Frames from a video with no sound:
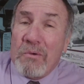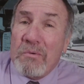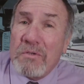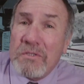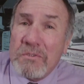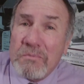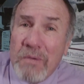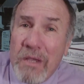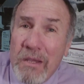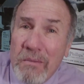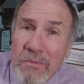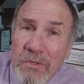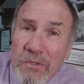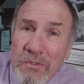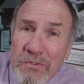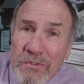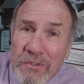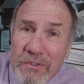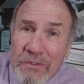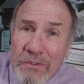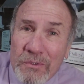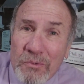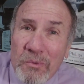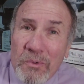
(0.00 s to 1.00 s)
was my
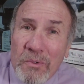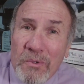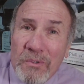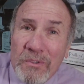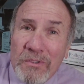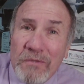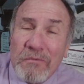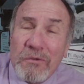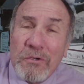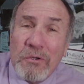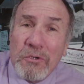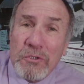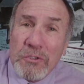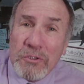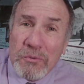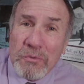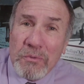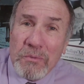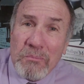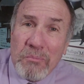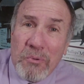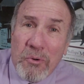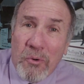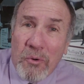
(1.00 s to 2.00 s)
music, the world of
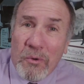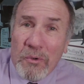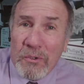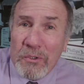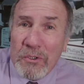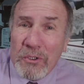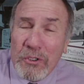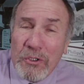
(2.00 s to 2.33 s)
Gershwin, Porter,